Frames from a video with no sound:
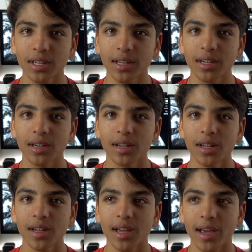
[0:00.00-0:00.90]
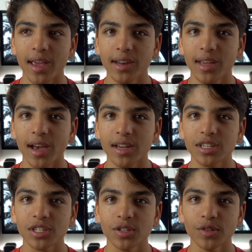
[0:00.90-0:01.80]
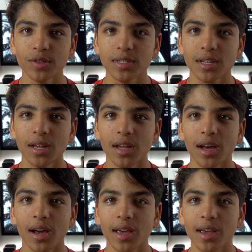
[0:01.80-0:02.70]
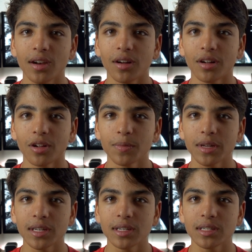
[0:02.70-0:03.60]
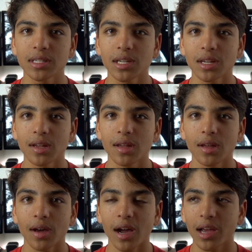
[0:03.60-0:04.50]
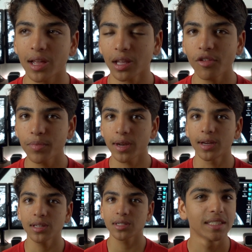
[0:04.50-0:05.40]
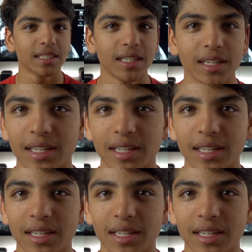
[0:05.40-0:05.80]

Like, I hate cashews. I hate almonds. I love peanuts.